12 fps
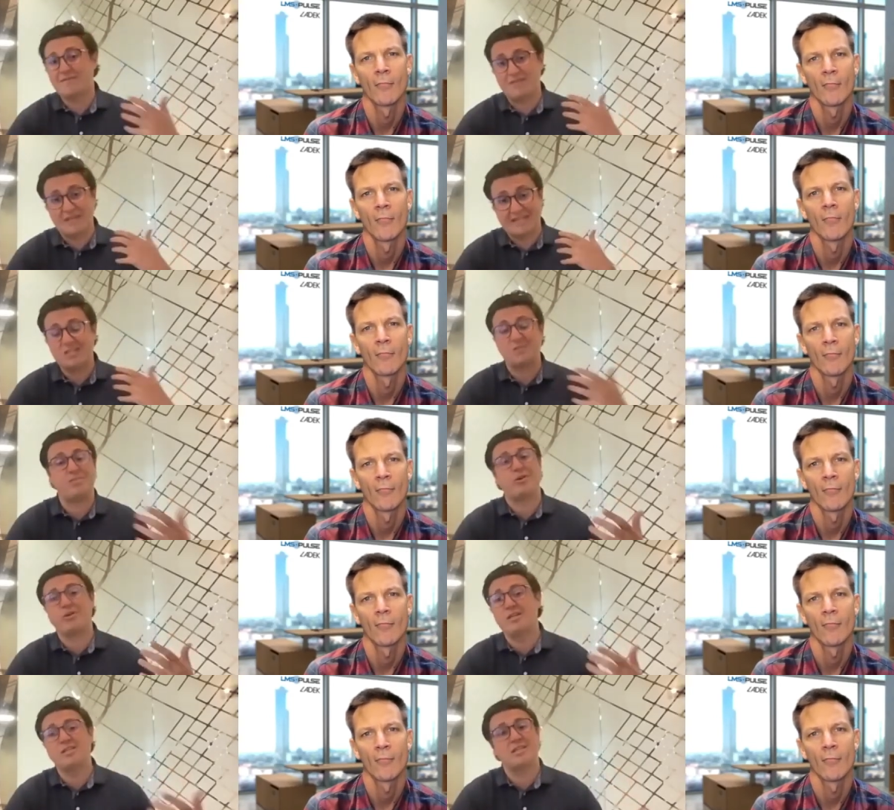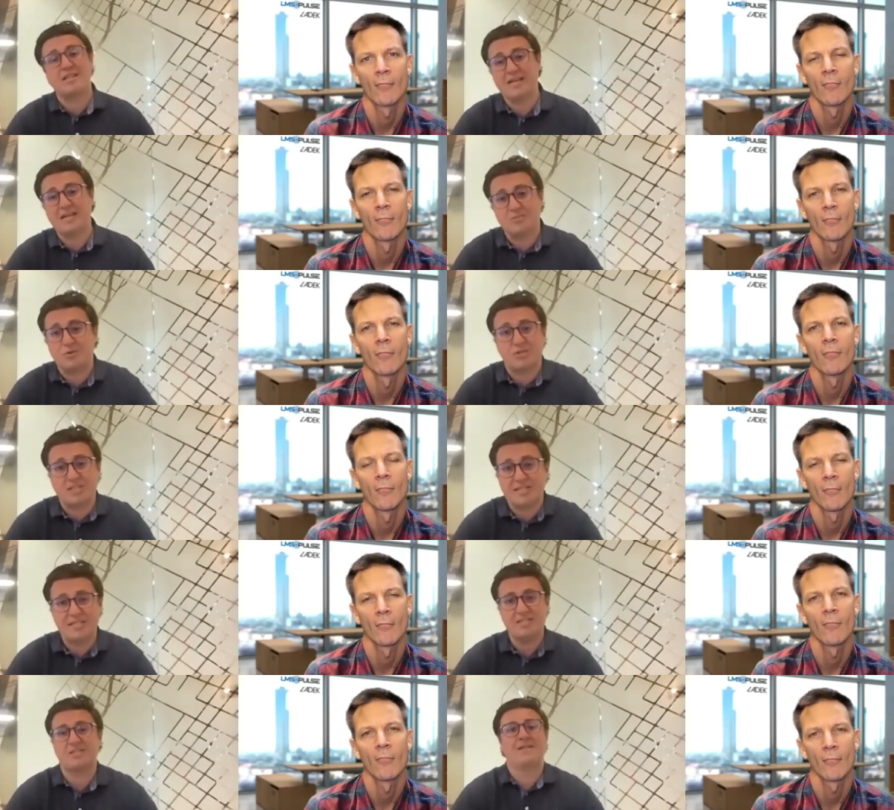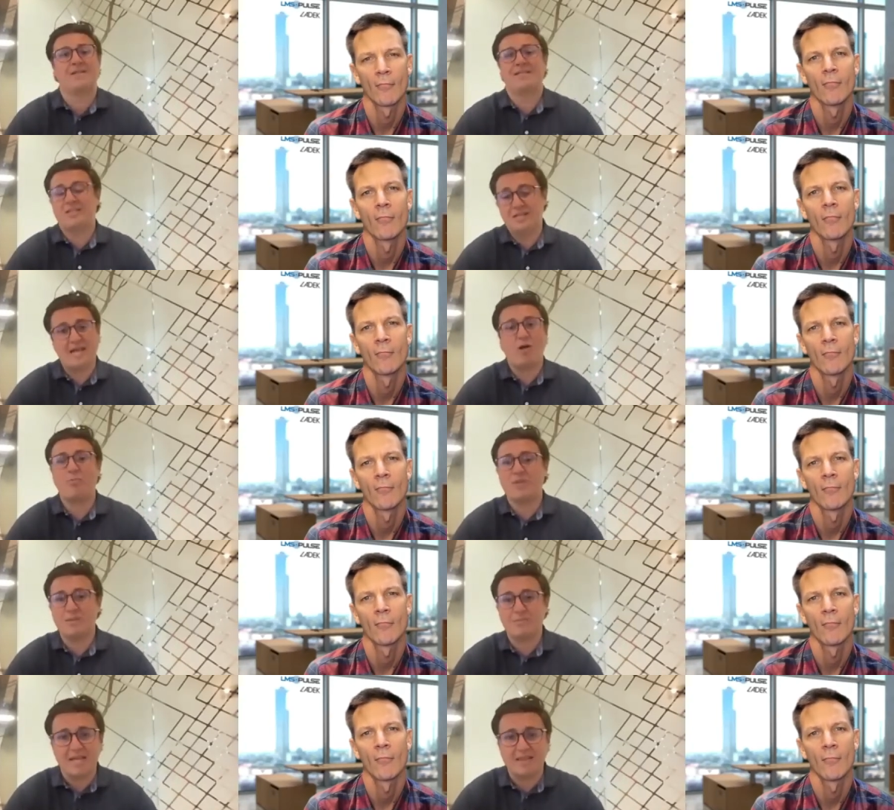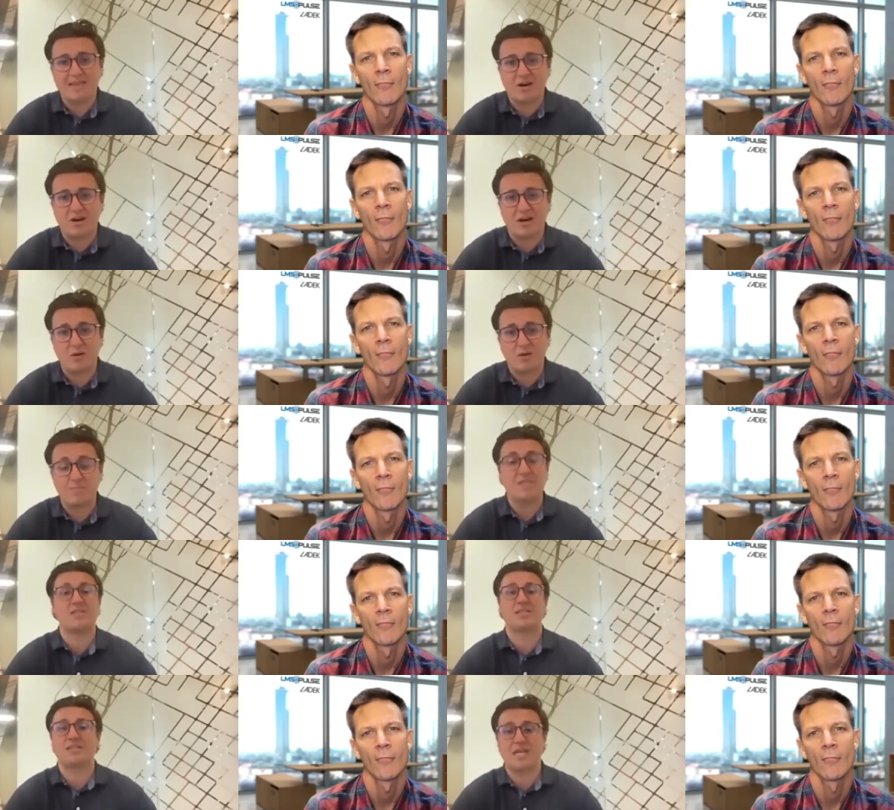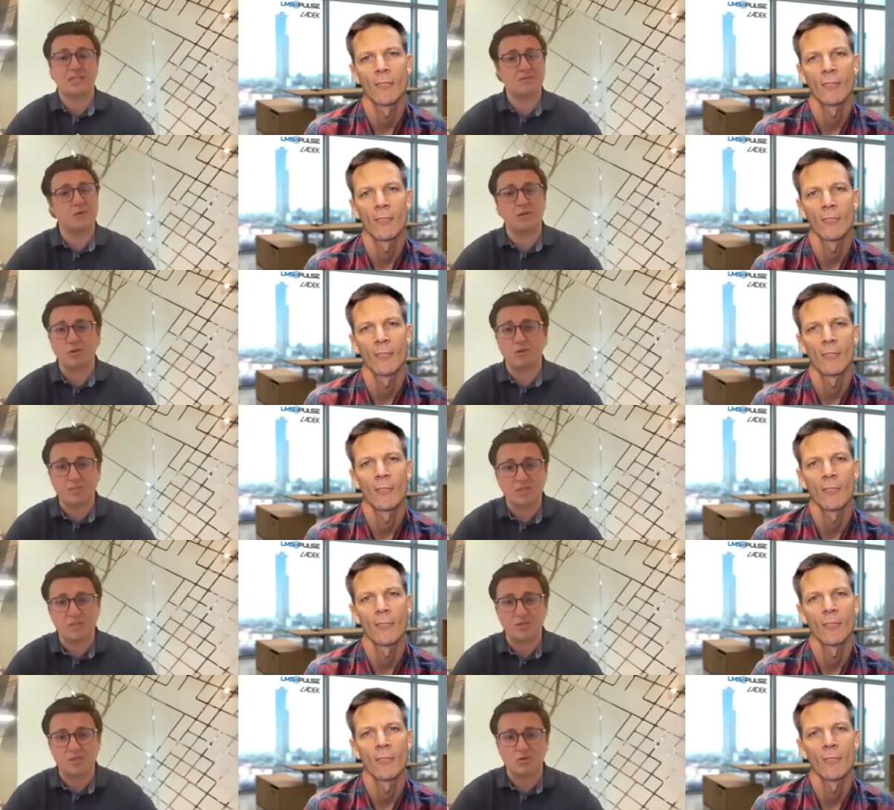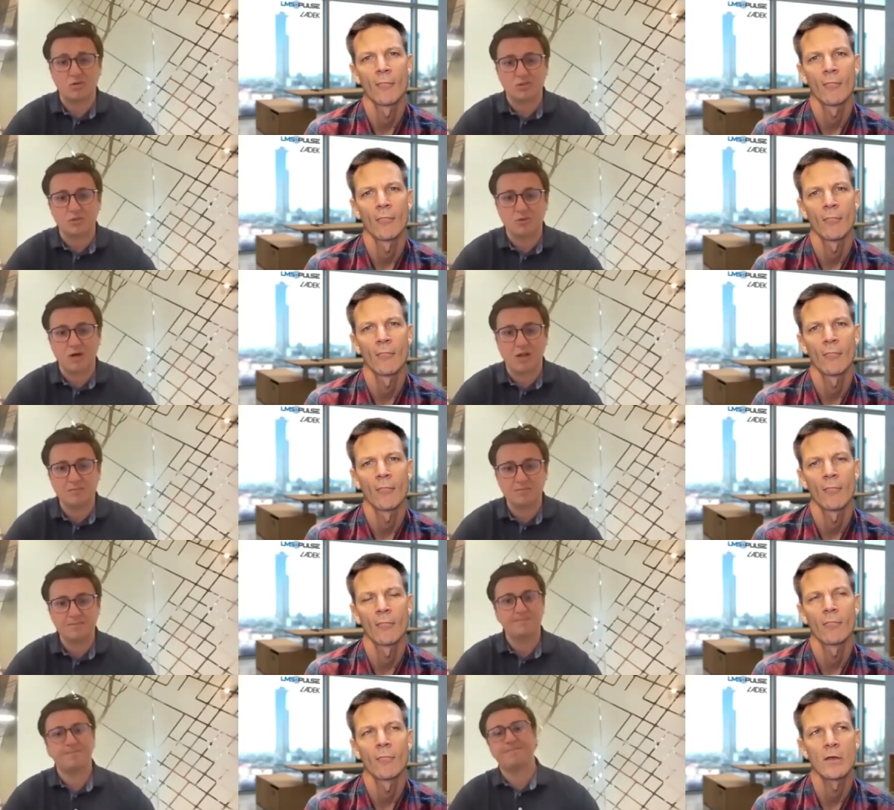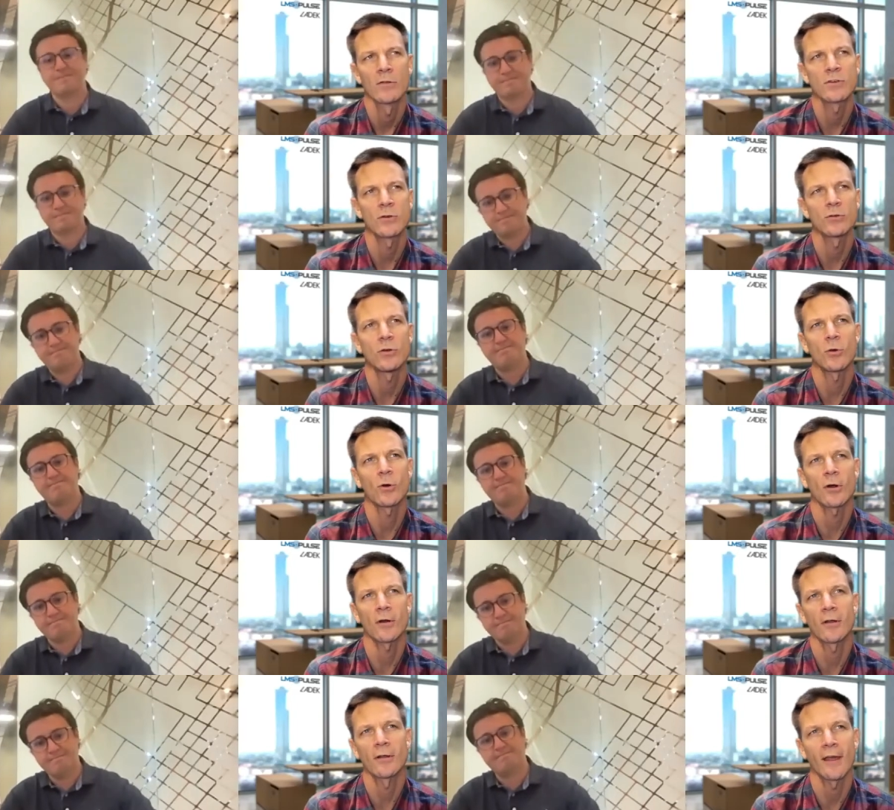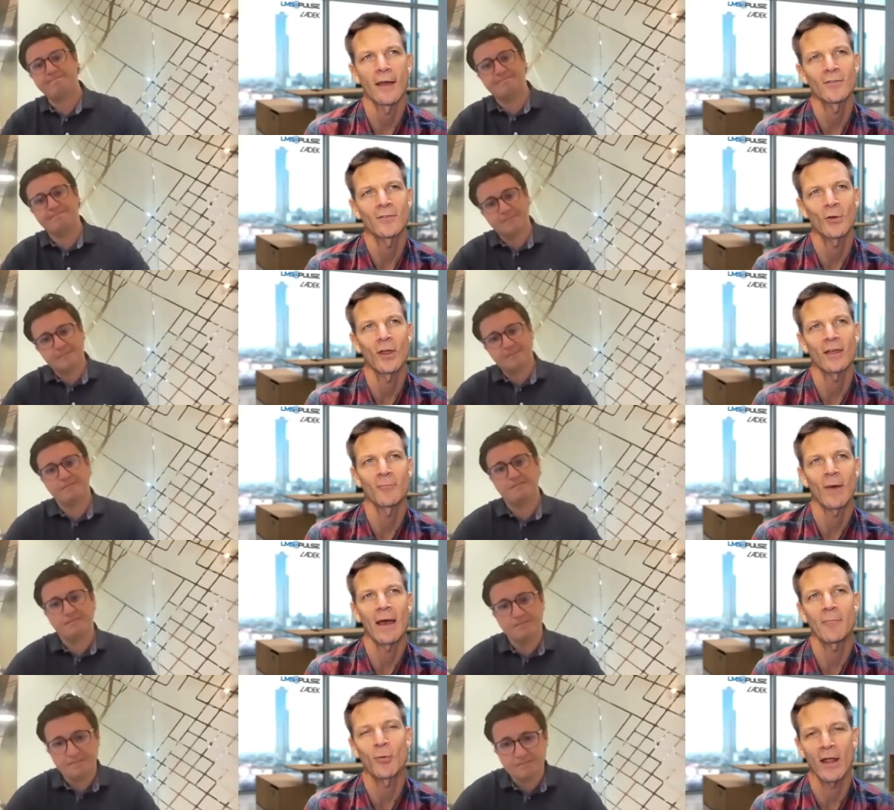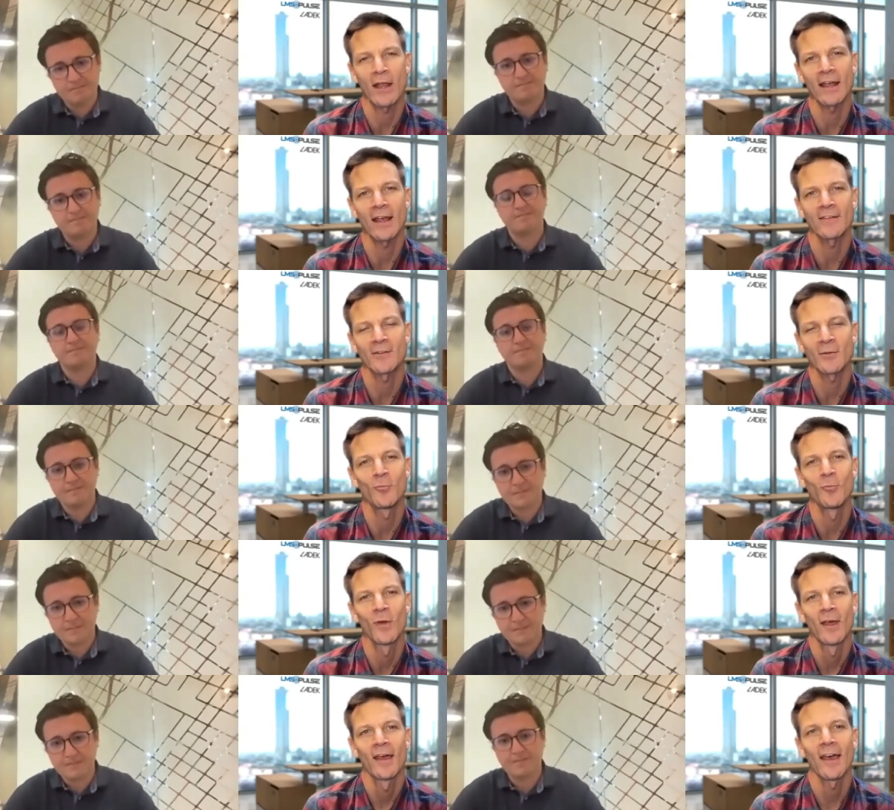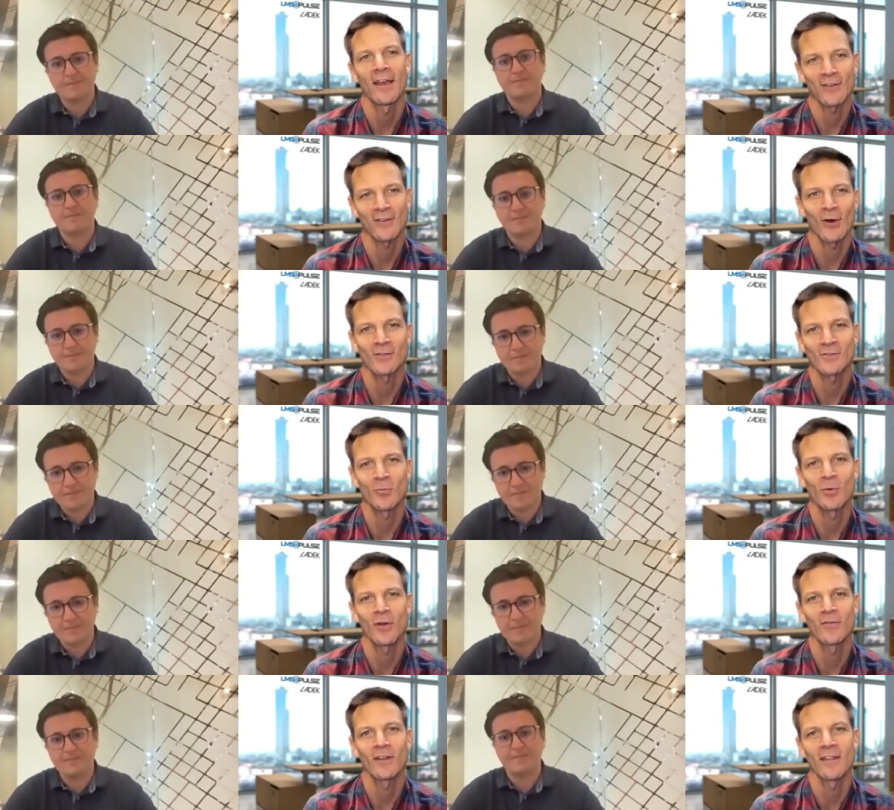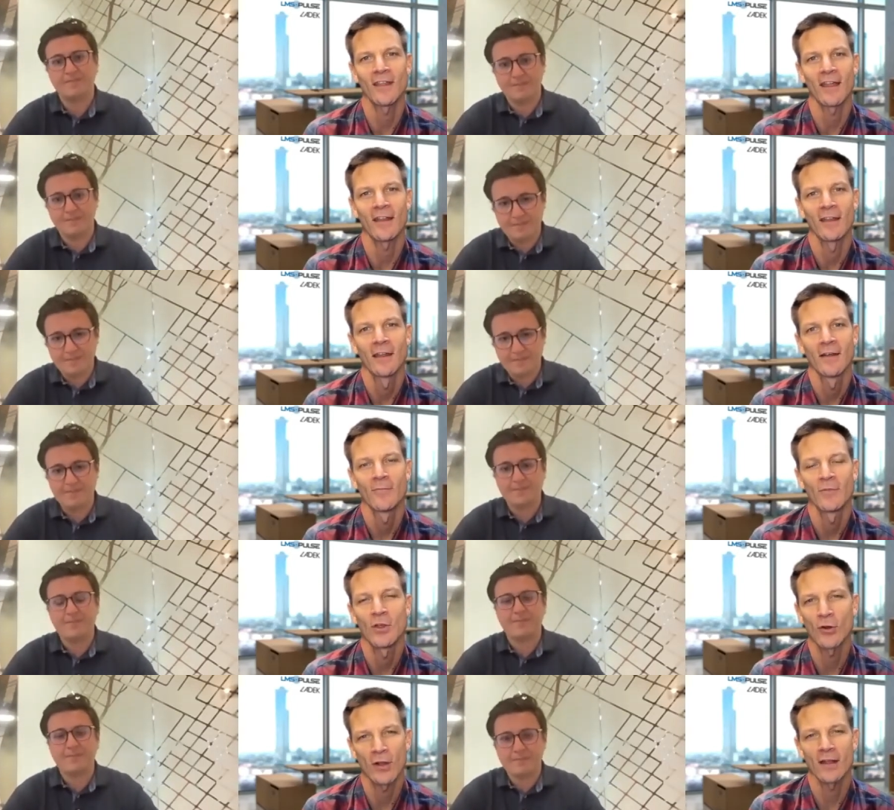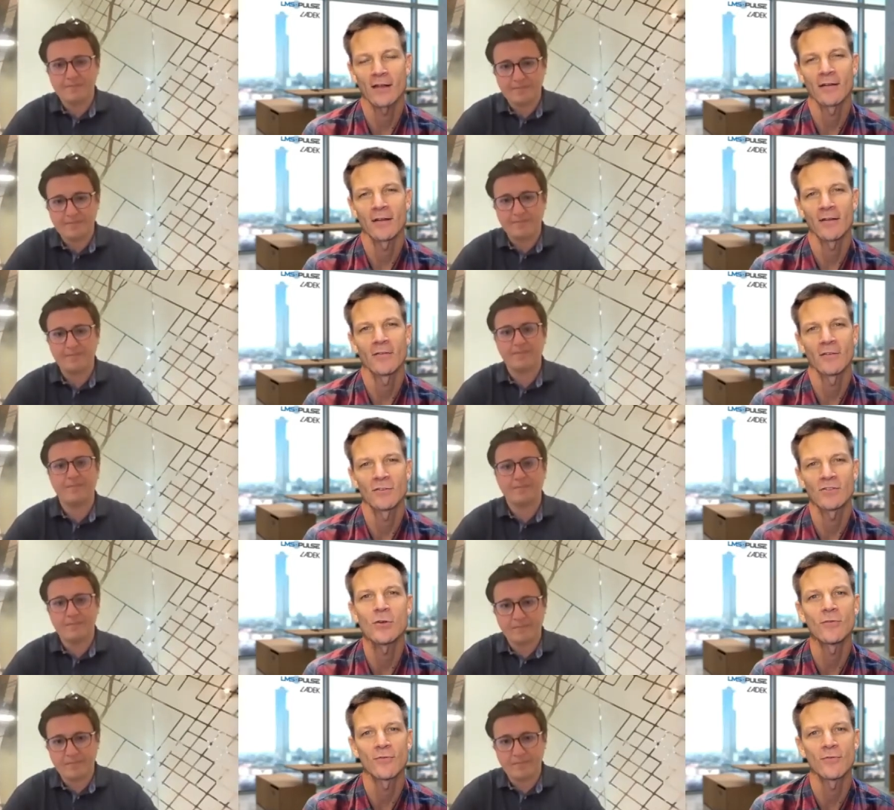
Speaker 1: the experience and the expertise to help them get there and be successful in their business goals as well.
Speaker 2: So you're yeah, so like my brain has to has to also pivot in that you're not student